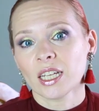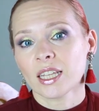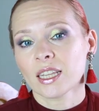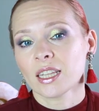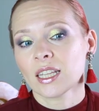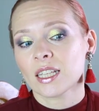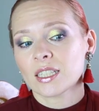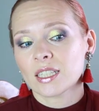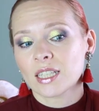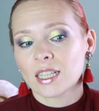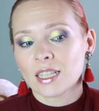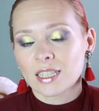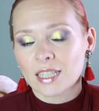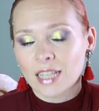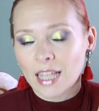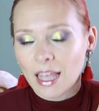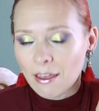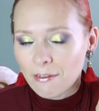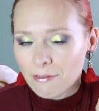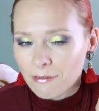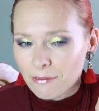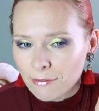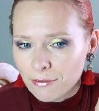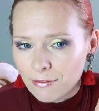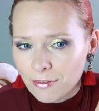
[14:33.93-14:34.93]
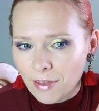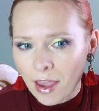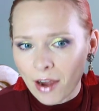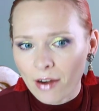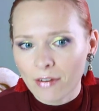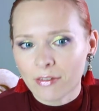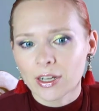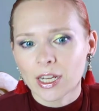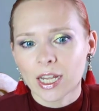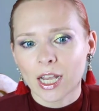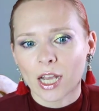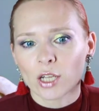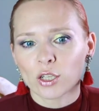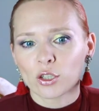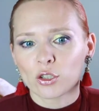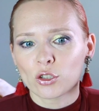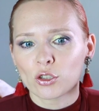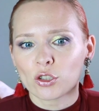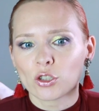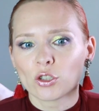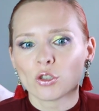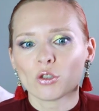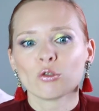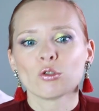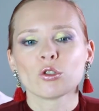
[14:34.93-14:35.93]
And this is a very
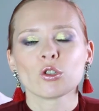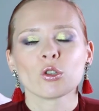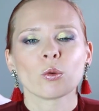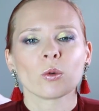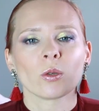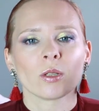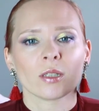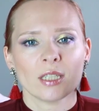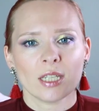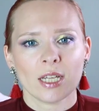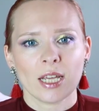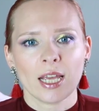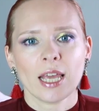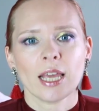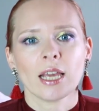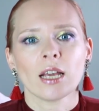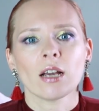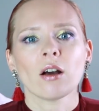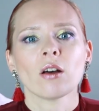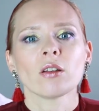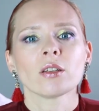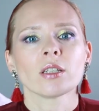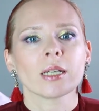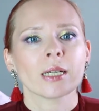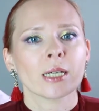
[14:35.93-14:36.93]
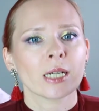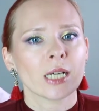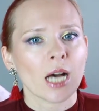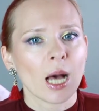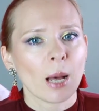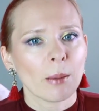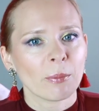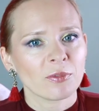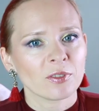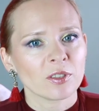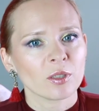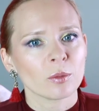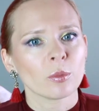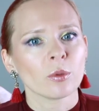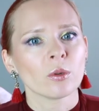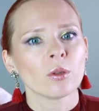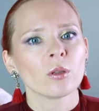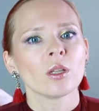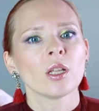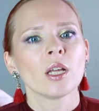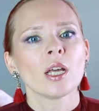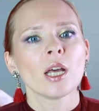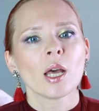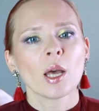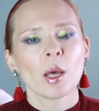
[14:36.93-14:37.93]
unusual take on comfortable,
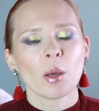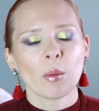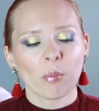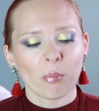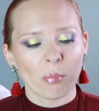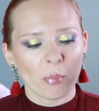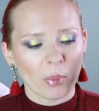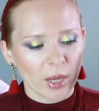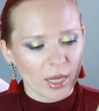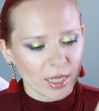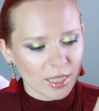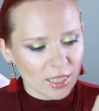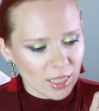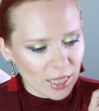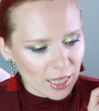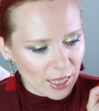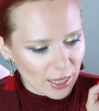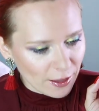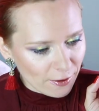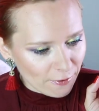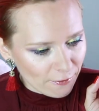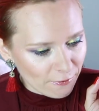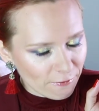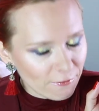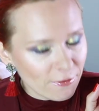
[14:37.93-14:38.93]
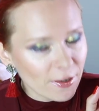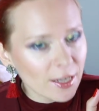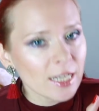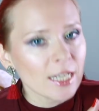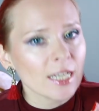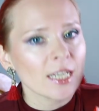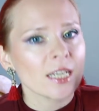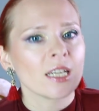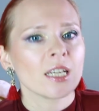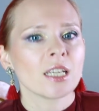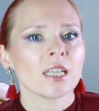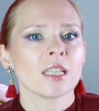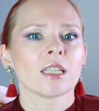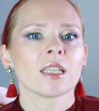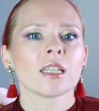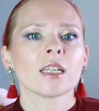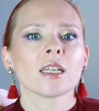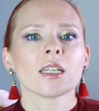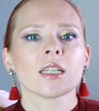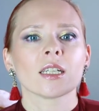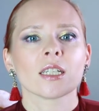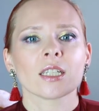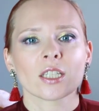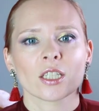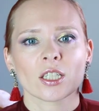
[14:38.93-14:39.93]
but
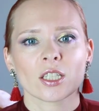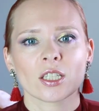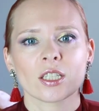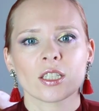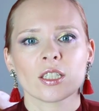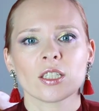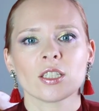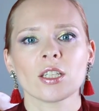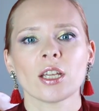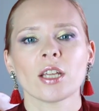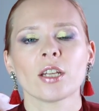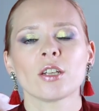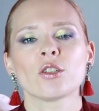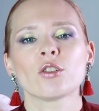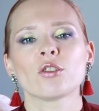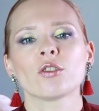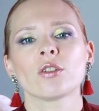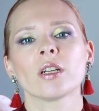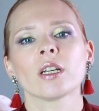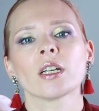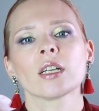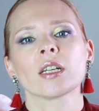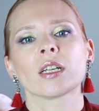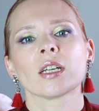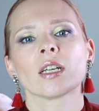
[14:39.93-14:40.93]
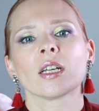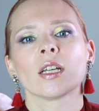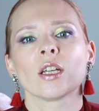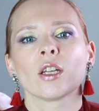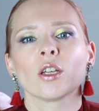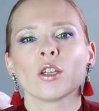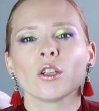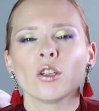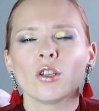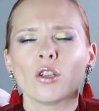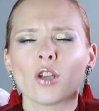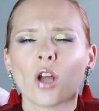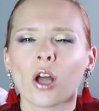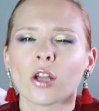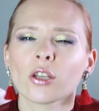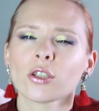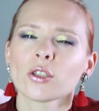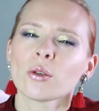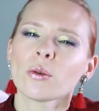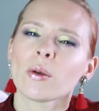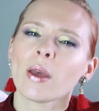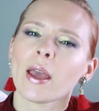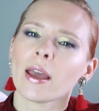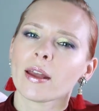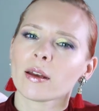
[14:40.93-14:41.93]
vanilla-centric. Not
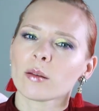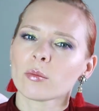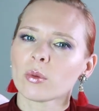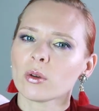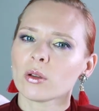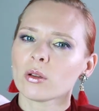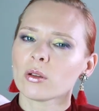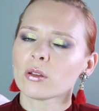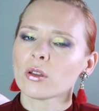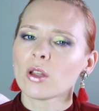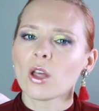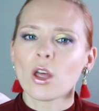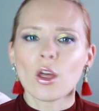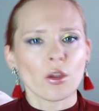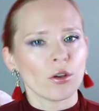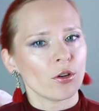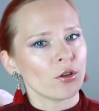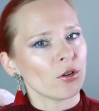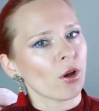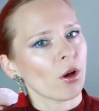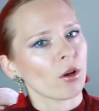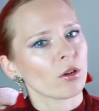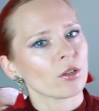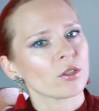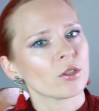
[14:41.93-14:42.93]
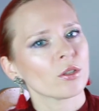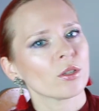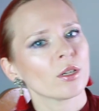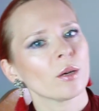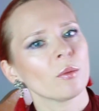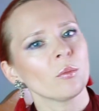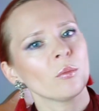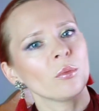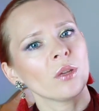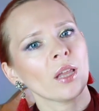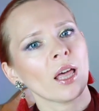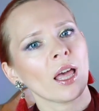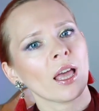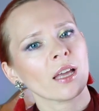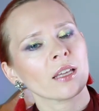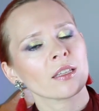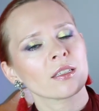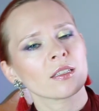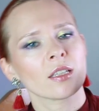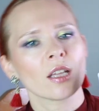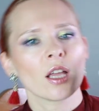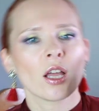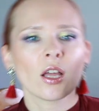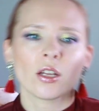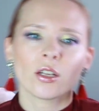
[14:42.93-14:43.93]
too edible, not too
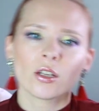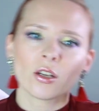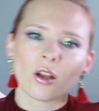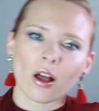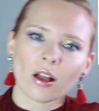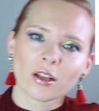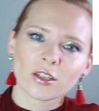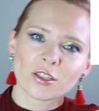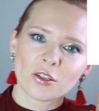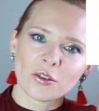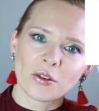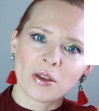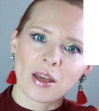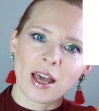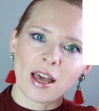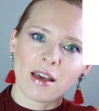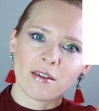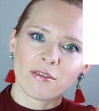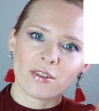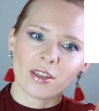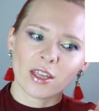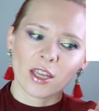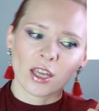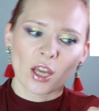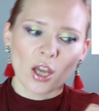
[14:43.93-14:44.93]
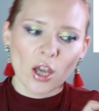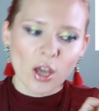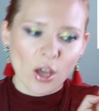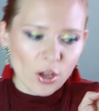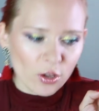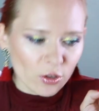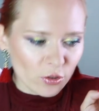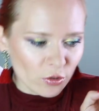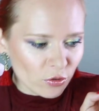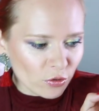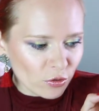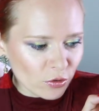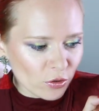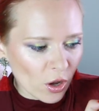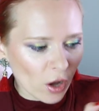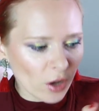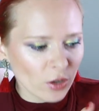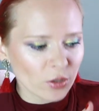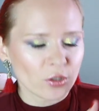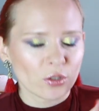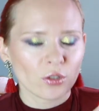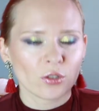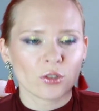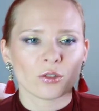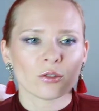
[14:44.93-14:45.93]
complex, not too heavy,
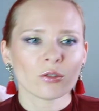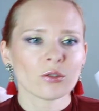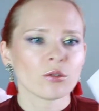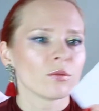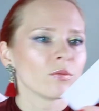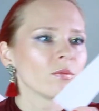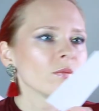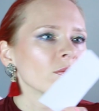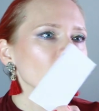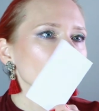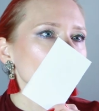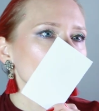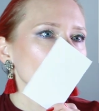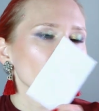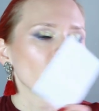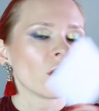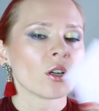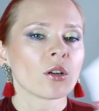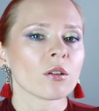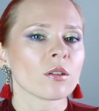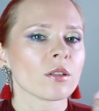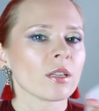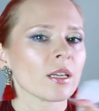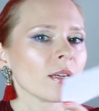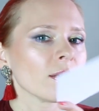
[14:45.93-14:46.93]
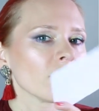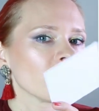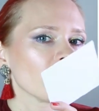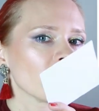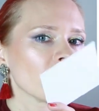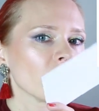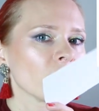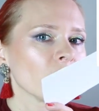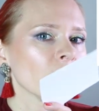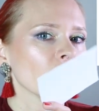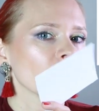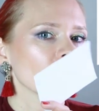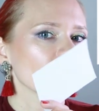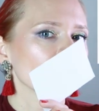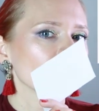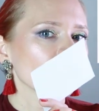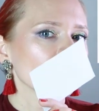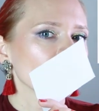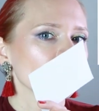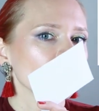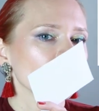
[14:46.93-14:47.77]
not too girly perfume.